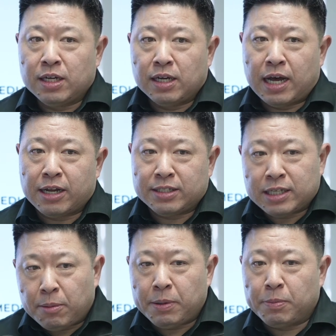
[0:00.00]
how to
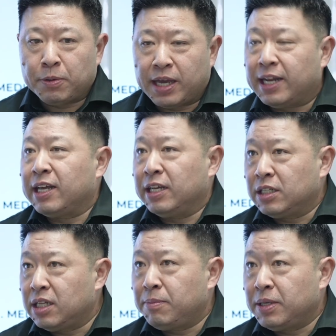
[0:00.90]
tell people getting
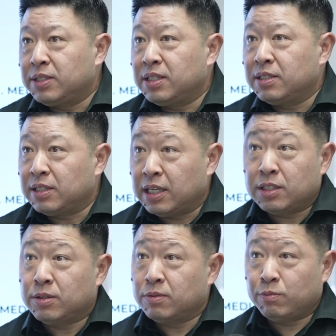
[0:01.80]
into the business
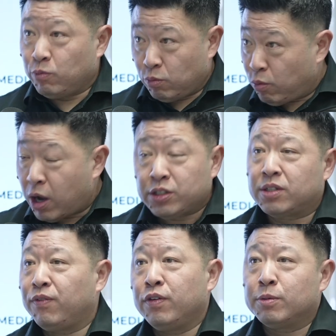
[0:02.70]
is watch
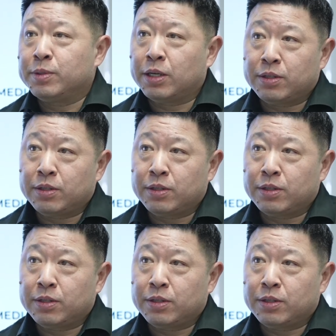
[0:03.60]
the films out